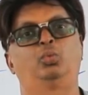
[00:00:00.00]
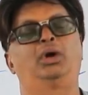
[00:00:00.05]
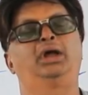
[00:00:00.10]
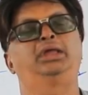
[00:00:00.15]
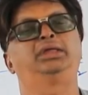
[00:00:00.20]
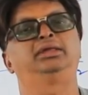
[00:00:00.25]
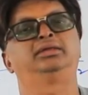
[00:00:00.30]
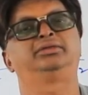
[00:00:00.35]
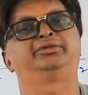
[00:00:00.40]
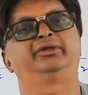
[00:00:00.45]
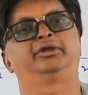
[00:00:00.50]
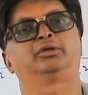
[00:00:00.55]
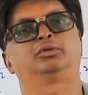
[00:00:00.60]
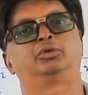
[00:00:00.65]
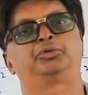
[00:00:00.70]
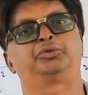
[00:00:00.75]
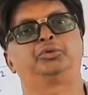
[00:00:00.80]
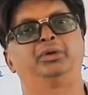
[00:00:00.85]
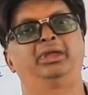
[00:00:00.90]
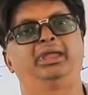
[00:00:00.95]
y is
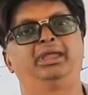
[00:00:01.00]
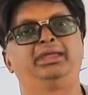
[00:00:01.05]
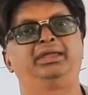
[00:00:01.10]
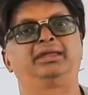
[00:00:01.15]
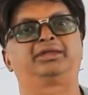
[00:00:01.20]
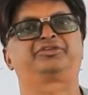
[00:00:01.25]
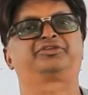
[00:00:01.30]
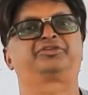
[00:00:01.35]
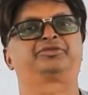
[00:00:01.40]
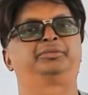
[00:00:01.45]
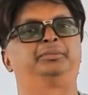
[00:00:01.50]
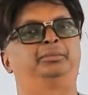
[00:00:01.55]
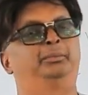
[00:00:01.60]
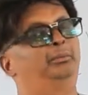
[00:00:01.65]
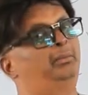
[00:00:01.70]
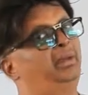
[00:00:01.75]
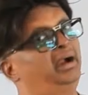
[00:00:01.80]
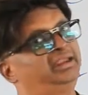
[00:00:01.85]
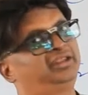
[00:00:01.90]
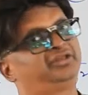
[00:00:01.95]
equal to ax
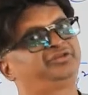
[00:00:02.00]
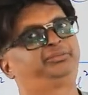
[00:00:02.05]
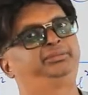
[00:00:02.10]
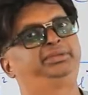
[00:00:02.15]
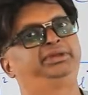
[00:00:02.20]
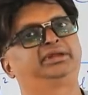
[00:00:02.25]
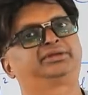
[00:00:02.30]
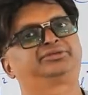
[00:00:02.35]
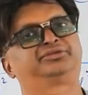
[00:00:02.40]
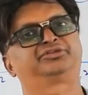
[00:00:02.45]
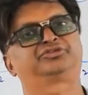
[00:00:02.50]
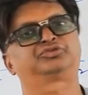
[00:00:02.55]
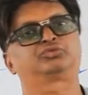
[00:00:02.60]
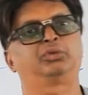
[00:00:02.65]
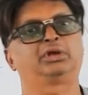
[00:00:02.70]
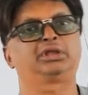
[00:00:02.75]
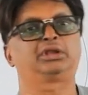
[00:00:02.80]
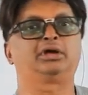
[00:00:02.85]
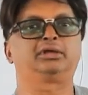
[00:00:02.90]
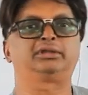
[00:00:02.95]
minus bx
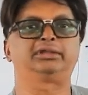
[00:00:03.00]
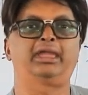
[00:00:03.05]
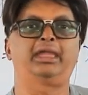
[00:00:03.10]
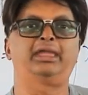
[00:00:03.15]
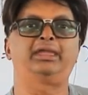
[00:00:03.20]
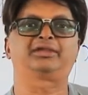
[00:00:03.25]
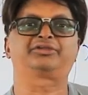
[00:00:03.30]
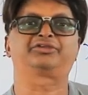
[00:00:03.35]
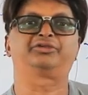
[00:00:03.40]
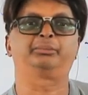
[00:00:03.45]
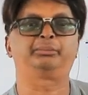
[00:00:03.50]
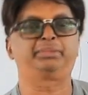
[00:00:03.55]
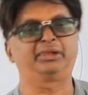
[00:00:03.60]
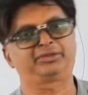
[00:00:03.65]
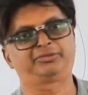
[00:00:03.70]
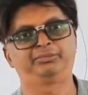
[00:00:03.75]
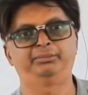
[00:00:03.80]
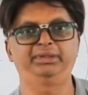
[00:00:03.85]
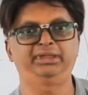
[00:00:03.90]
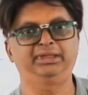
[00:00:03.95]
square or ax
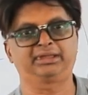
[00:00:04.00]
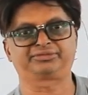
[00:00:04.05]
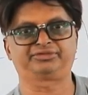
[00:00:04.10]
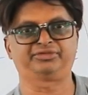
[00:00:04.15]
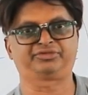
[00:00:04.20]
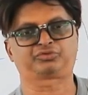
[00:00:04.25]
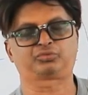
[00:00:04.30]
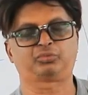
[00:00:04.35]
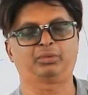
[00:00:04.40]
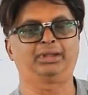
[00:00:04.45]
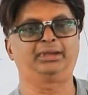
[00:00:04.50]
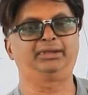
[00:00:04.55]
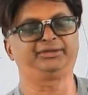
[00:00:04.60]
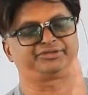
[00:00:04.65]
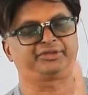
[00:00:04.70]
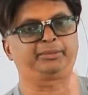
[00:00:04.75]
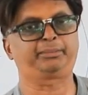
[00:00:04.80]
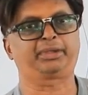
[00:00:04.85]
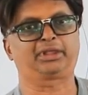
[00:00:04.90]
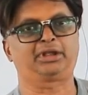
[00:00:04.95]
plus bx square.
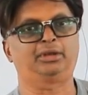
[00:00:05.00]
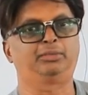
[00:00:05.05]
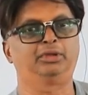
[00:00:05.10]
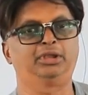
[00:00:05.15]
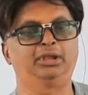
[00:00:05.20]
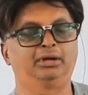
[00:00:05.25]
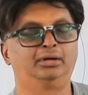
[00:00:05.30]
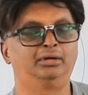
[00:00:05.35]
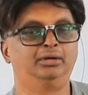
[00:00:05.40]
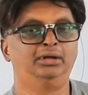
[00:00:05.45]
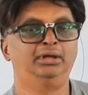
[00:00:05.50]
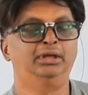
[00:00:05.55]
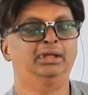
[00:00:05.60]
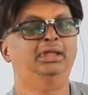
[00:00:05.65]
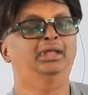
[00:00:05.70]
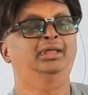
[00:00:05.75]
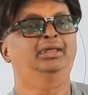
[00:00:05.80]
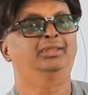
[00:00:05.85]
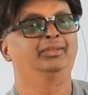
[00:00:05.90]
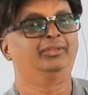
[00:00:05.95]
It's a parabola.
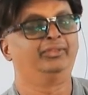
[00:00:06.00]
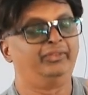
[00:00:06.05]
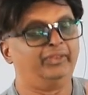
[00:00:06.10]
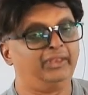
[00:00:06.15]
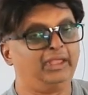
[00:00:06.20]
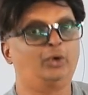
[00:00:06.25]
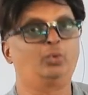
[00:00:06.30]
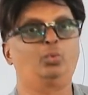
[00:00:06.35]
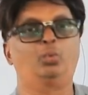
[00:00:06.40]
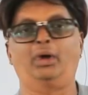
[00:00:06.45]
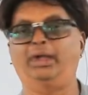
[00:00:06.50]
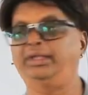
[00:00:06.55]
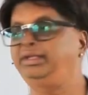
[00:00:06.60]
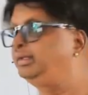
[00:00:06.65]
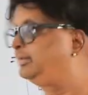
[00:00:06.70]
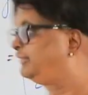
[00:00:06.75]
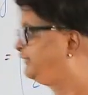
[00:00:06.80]
Now y is